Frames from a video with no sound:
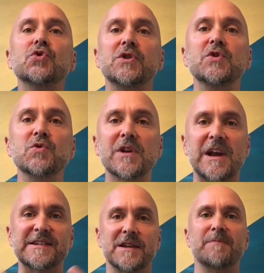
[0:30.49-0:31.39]

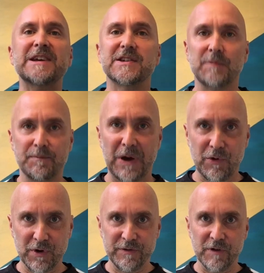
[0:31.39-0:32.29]
utilize the maximum
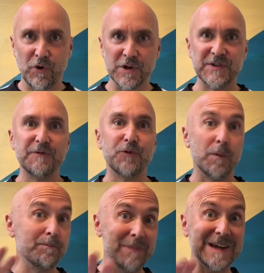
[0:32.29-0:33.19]
power of your voice for
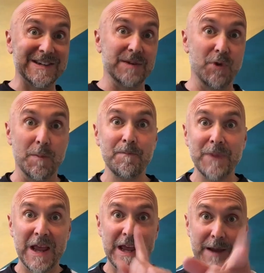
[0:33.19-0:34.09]
maximum
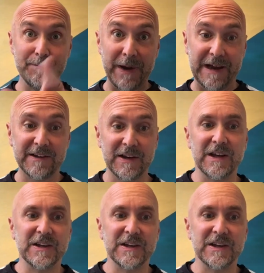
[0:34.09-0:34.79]
impact.